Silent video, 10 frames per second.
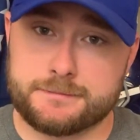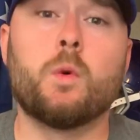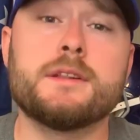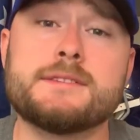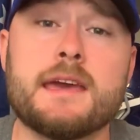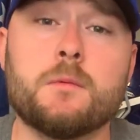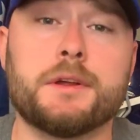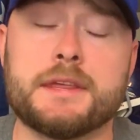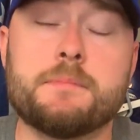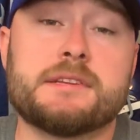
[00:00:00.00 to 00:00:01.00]
One day,
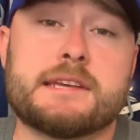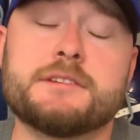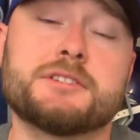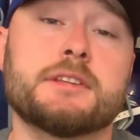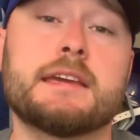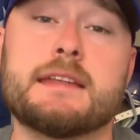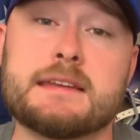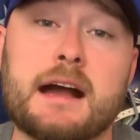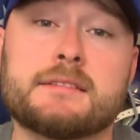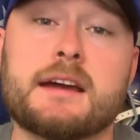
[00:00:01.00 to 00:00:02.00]
will he potentially get
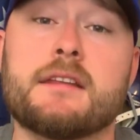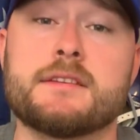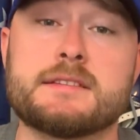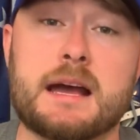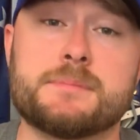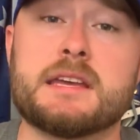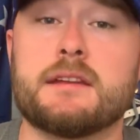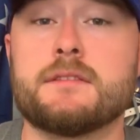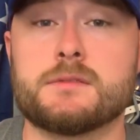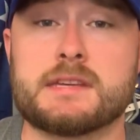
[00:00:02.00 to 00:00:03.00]
knocked out of the top 10
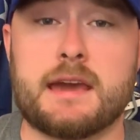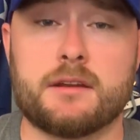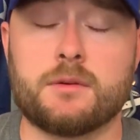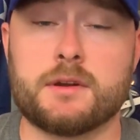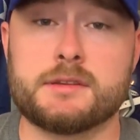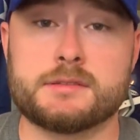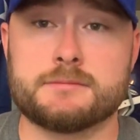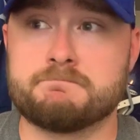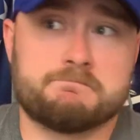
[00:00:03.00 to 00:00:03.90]
in those categories?